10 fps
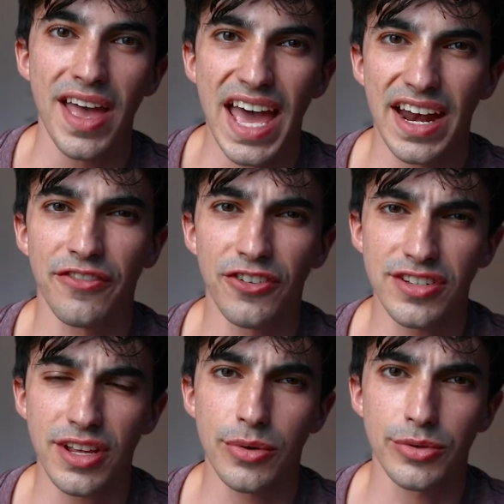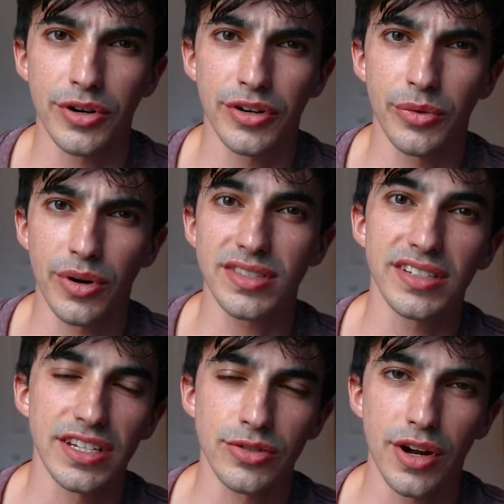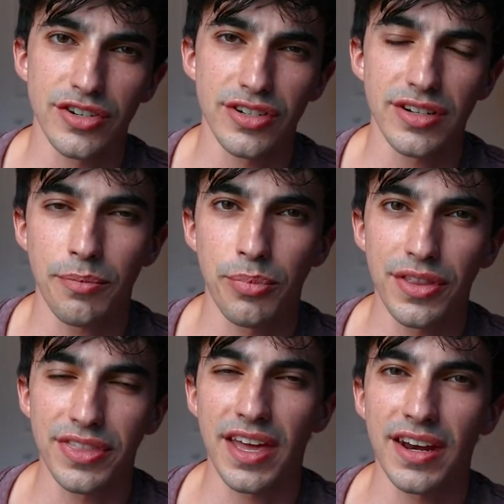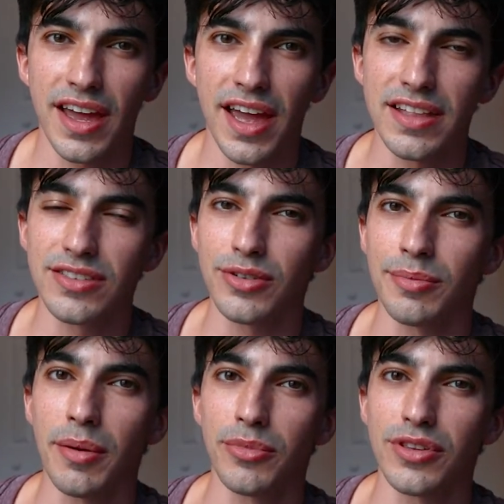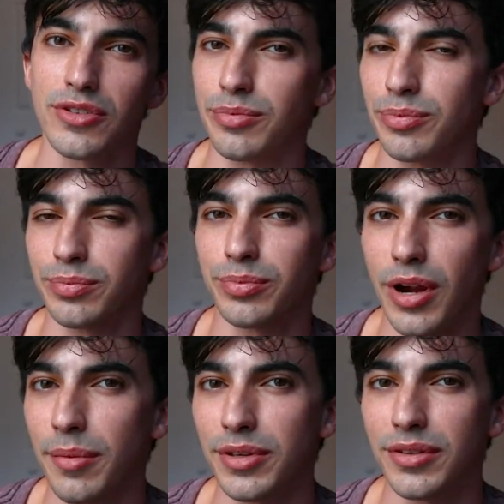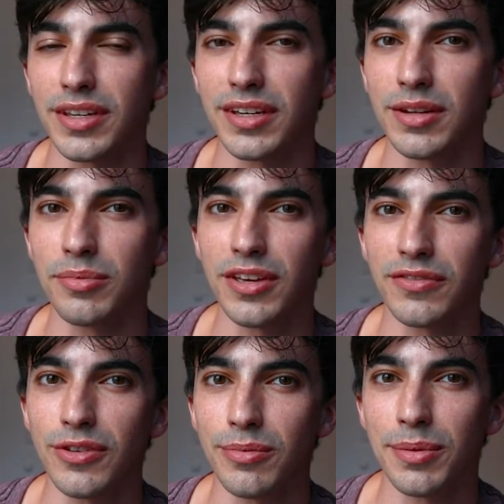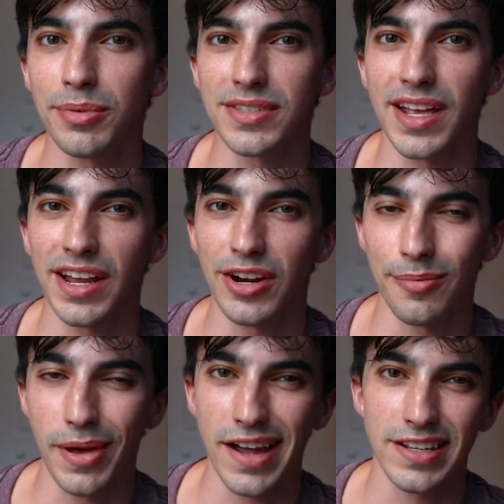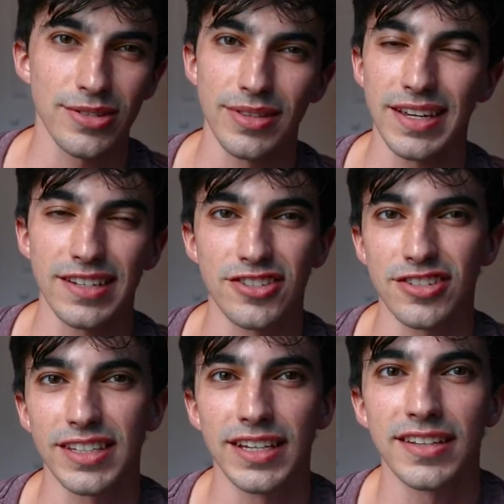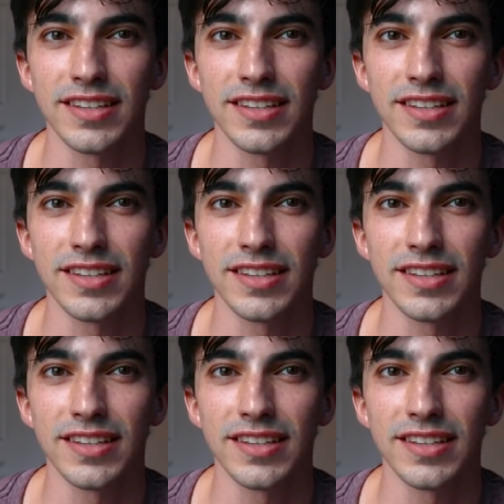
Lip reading: And at first I was wondering where's the dishwasher, but then I had to remember there's probably only going to be a few people staying here max, so they can just clean it